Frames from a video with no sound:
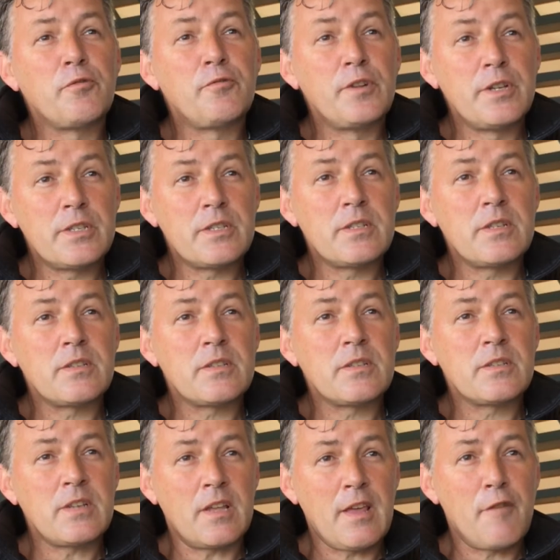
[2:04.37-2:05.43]
first
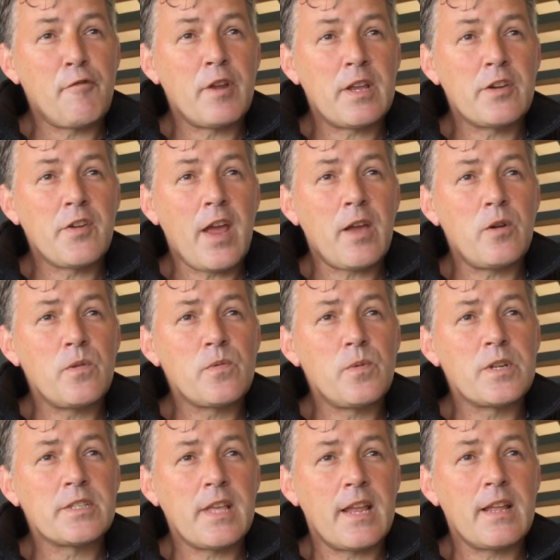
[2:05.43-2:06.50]
South African record,
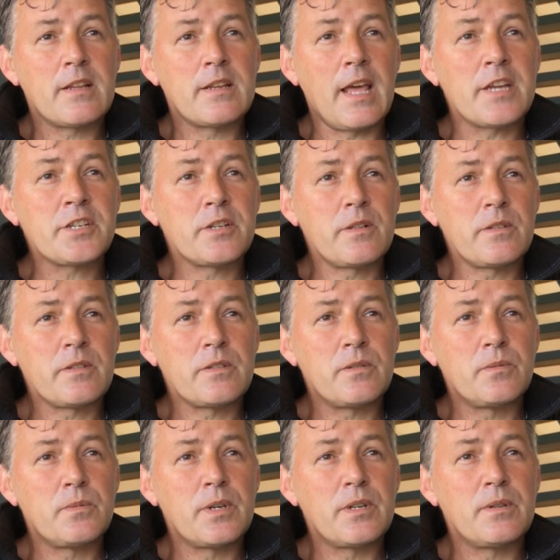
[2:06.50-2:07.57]
was that at Nationals or
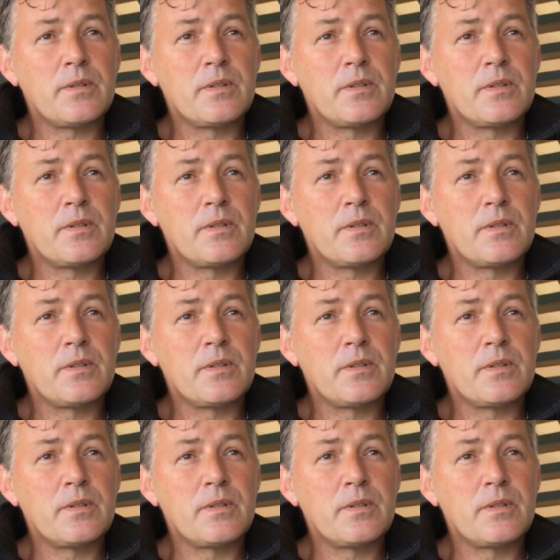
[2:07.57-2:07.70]
where?